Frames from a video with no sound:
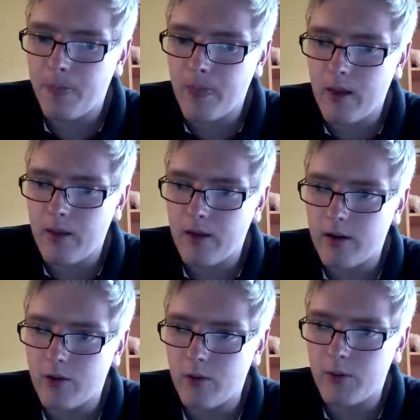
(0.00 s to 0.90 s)
The
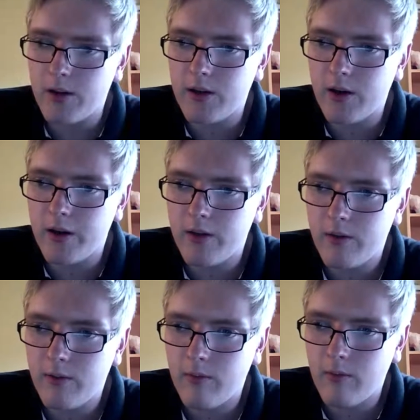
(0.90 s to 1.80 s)
group leader,
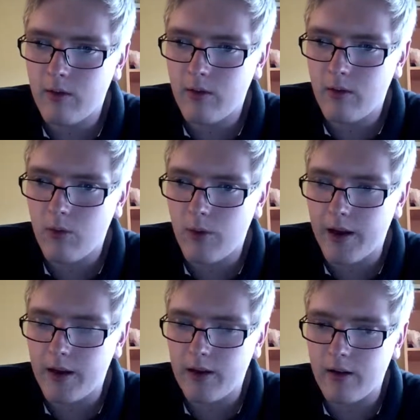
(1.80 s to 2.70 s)

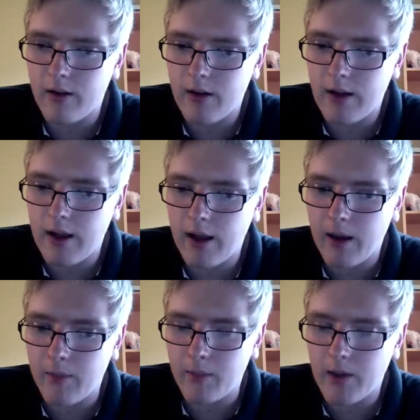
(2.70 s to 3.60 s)
when
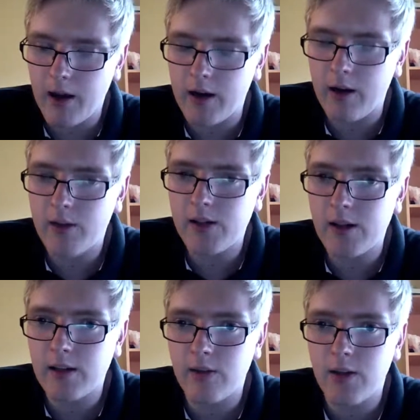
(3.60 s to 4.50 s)
carrying out this
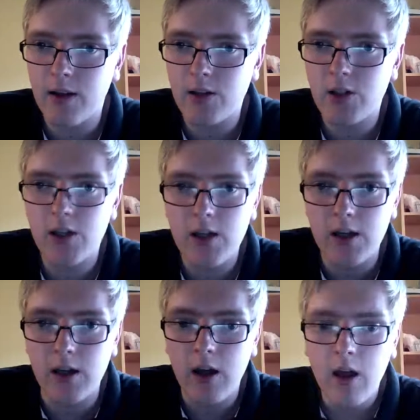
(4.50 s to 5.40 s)
activity,
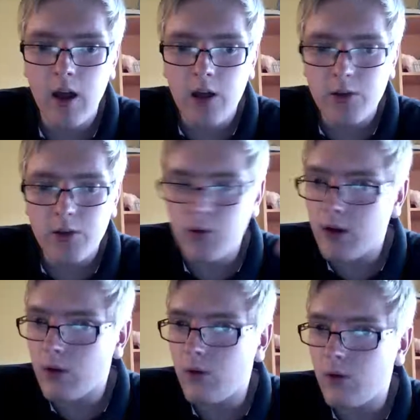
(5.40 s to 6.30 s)
she took a
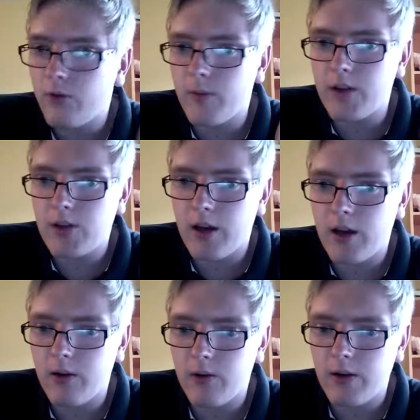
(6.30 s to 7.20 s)
quote from each
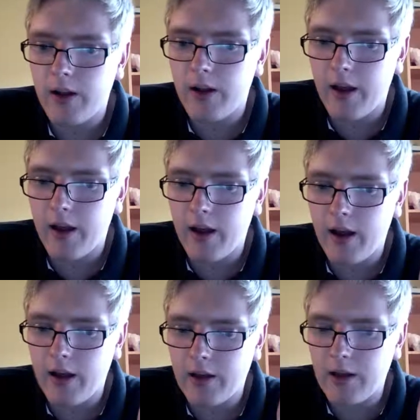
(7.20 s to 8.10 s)
child,
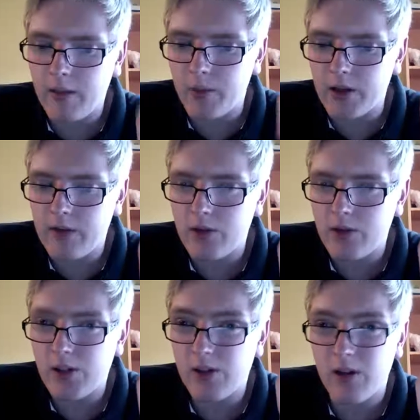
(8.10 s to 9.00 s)
and I believe that
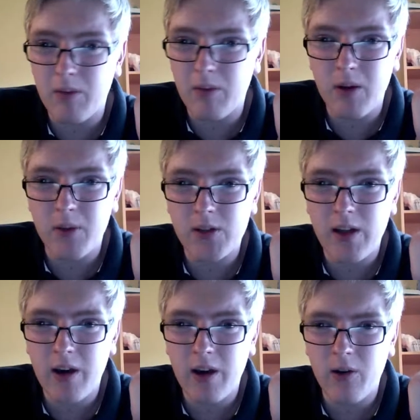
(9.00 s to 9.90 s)
she's going to publish
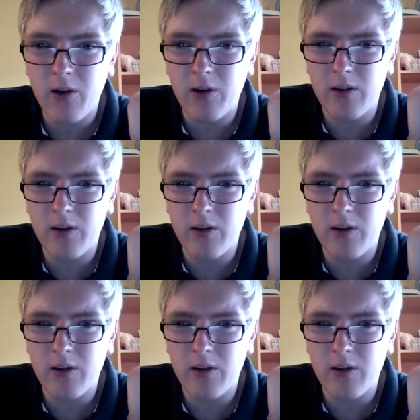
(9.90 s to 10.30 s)
that on